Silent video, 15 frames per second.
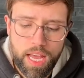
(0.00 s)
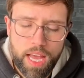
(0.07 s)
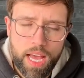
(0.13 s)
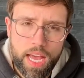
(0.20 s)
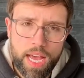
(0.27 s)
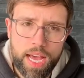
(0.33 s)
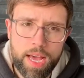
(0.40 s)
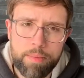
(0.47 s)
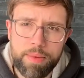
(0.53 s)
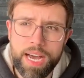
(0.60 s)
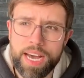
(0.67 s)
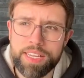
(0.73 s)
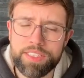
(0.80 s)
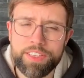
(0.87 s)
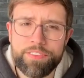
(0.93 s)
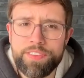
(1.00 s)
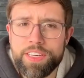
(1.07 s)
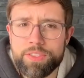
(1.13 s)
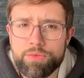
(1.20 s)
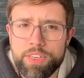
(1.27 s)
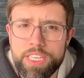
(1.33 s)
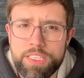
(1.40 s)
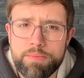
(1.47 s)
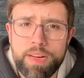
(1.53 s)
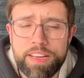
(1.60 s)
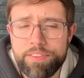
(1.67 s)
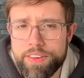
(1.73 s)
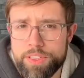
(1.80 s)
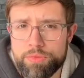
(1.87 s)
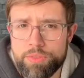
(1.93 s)
And the fifth reason, my
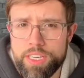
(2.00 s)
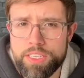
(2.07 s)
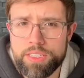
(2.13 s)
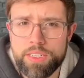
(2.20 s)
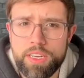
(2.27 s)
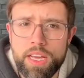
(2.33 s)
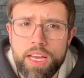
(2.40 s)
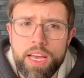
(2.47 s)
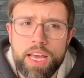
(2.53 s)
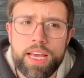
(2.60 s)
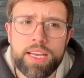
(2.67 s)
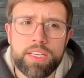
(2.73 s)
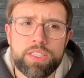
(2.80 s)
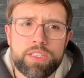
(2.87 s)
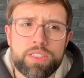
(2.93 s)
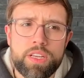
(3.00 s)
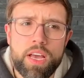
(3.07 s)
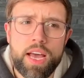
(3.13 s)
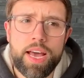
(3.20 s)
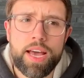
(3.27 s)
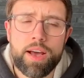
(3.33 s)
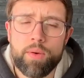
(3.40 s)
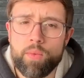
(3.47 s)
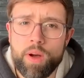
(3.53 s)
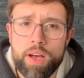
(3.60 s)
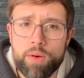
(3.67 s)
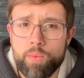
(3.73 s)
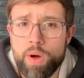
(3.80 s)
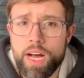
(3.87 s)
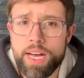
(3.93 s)
fifth reason is
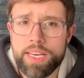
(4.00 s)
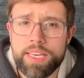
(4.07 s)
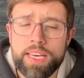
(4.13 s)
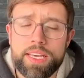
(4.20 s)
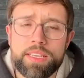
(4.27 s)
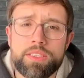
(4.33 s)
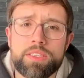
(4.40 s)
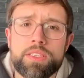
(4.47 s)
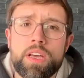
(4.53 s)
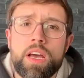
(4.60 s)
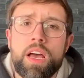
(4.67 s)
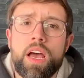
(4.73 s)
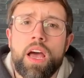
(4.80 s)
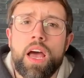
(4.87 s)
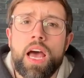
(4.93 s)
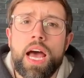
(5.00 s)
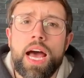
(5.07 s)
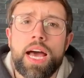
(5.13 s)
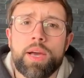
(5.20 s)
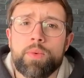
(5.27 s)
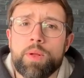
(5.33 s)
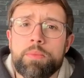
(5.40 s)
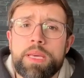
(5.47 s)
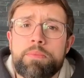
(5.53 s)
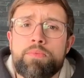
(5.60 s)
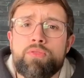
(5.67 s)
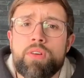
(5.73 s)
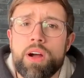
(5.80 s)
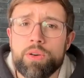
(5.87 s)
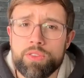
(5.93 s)
why is I will be
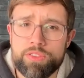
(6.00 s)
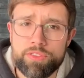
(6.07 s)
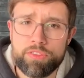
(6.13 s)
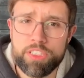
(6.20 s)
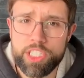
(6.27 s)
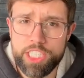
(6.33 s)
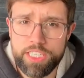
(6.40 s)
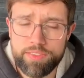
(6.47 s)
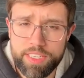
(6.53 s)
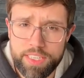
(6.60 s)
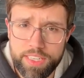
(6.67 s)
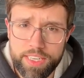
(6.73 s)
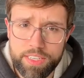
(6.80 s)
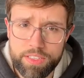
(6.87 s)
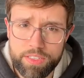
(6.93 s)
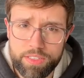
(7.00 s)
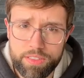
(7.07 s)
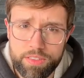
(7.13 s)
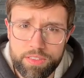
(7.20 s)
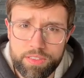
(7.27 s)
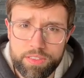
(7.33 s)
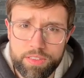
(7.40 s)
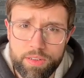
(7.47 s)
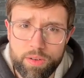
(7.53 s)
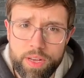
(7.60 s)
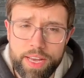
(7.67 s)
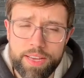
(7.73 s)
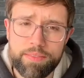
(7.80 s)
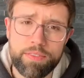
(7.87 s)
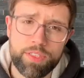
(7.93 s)
proud for achieving this.
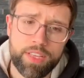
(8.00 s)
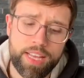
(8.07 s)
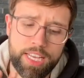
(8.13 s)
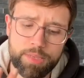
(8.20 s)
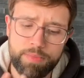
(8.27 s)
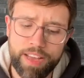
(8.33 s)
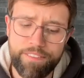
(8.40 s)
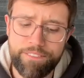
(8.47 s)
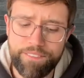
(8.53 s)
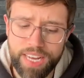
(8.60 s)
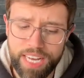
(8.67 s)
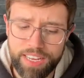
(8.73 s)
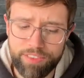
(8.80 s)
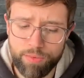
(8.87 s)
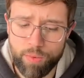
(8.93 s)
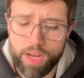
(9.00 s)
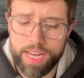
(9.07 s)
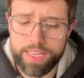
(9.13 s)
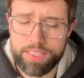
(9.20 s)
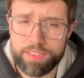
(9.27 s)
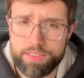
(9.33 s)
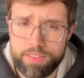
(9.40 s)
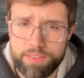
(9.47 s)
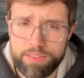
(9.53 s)
Okay, so there's my 5 whys.